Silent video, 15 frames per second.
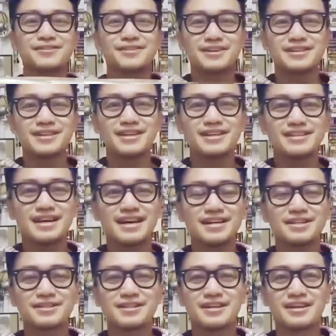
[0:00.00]
This is
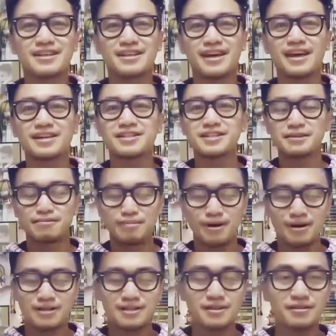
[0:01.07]
actually the H Club
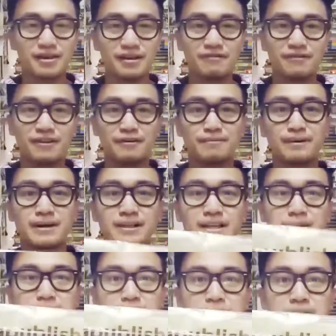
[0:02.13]
Box 3 from
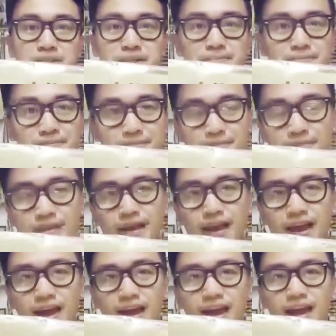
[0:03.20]
Haliya Publishing.
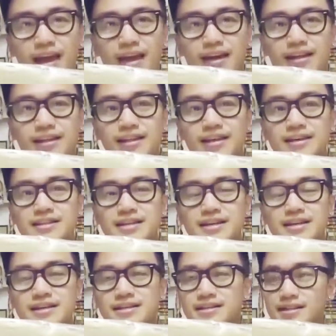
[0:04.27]
And this
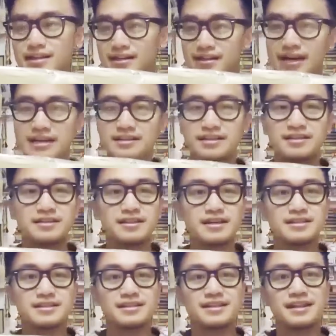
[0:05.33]
is, as it
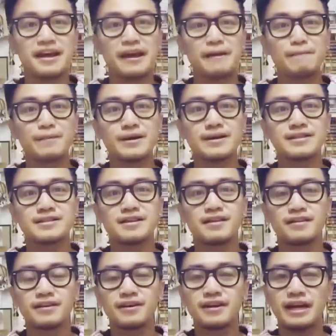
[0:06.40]
says in the name, it's the
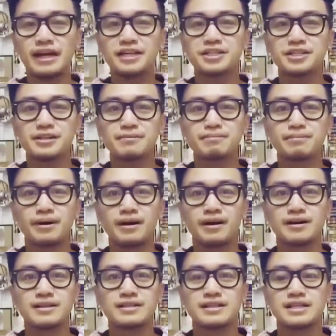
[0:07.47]
third H Club
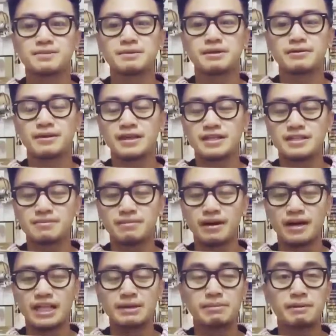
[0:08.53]
box that's been released
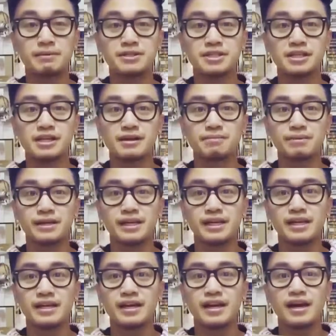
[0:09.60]
by the publishing
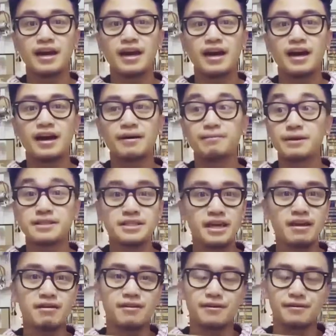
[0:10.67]
company this
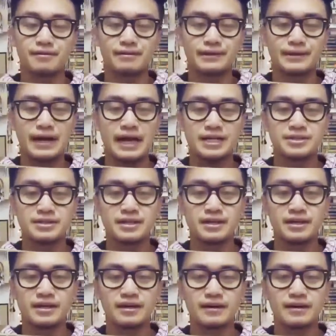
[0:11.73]
year, actually.